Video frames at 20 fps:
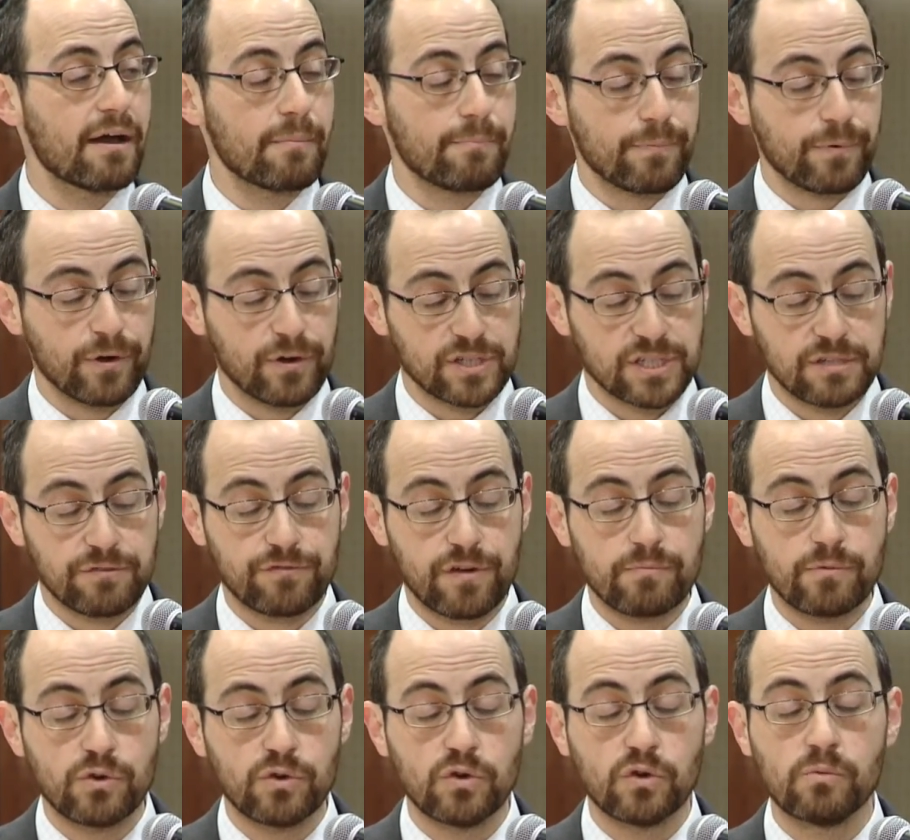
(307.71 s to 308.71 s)
a person
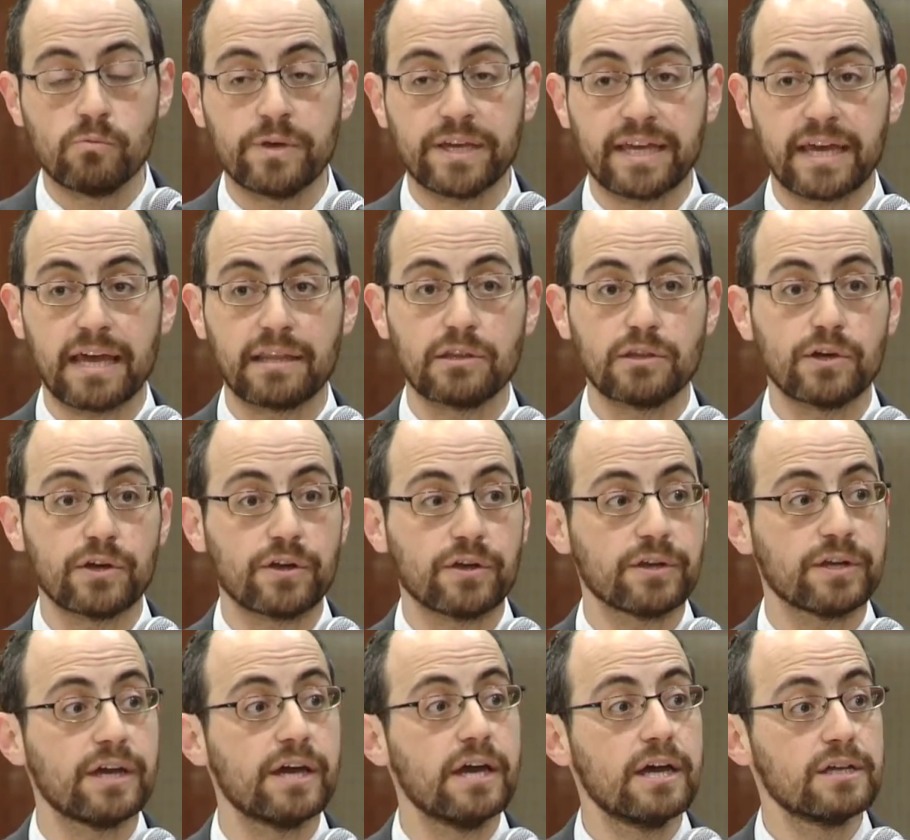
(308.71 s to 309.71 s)
from whom we can
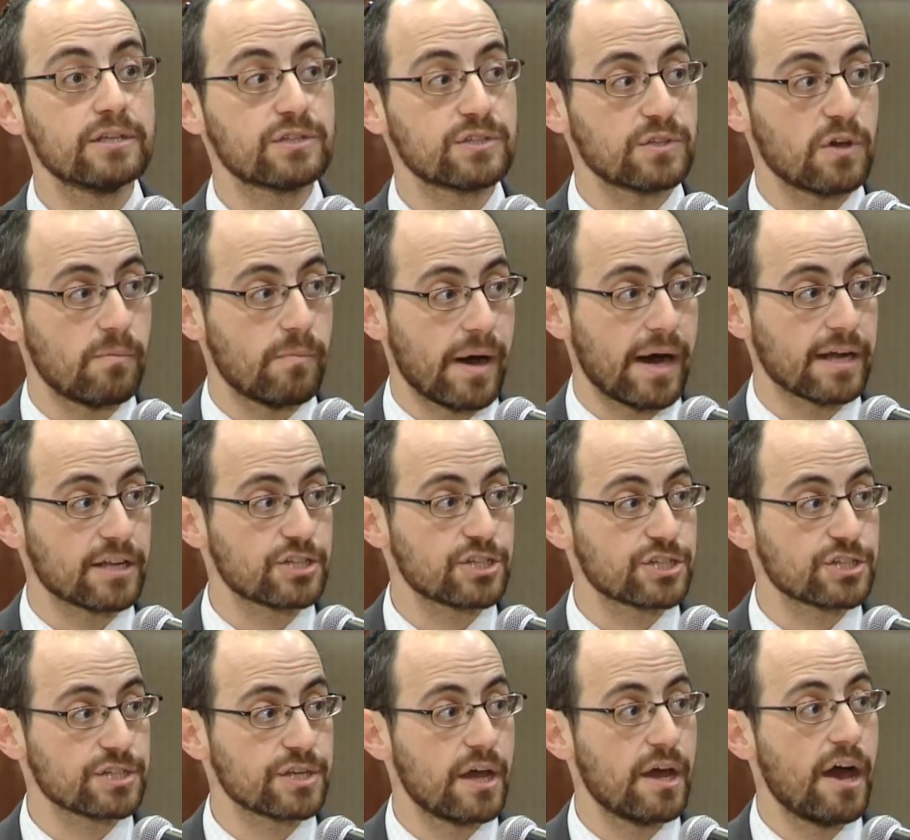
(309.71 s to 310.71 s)
learn so
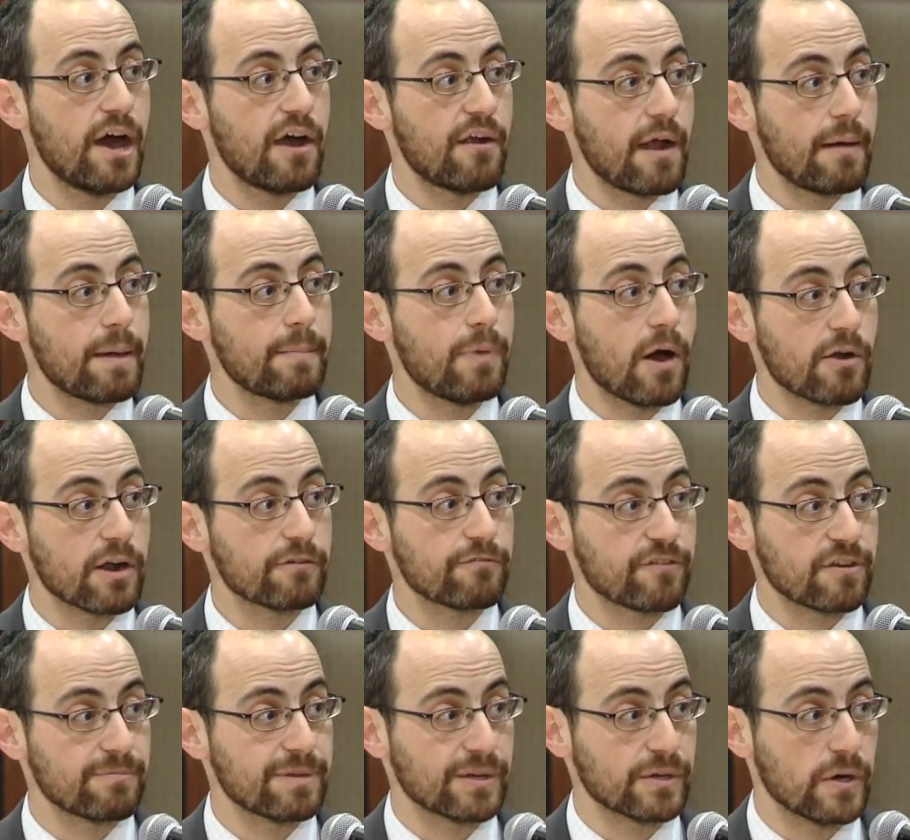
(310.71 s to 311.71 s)
much. Rabbi Baruch
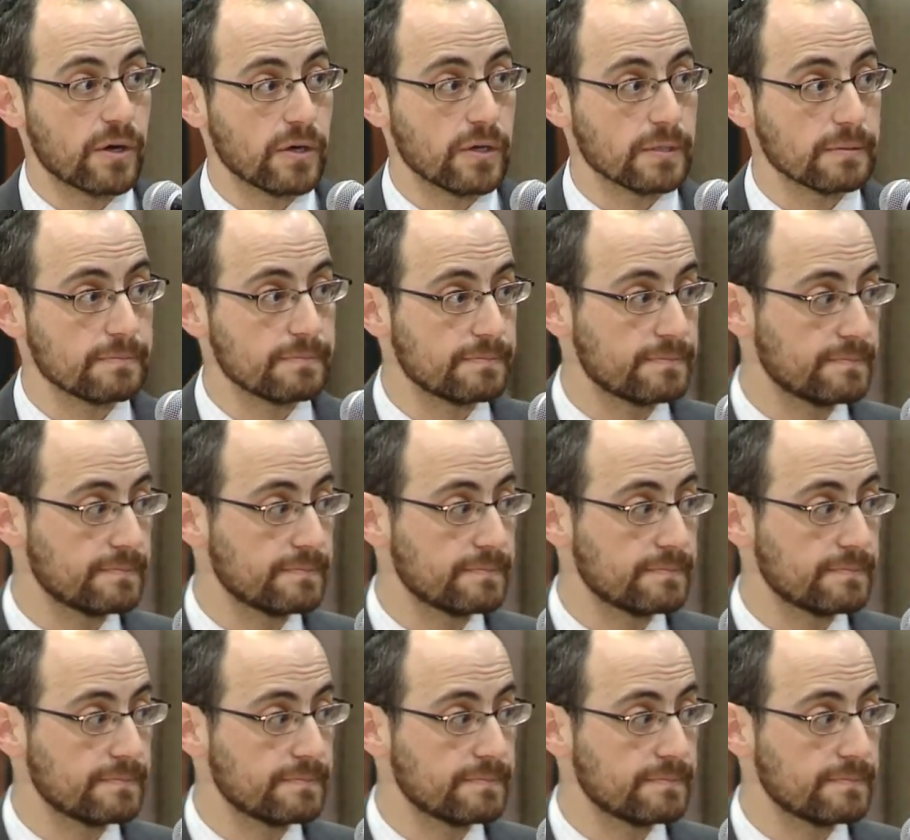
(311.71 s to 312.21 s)
Frydman-Kohl.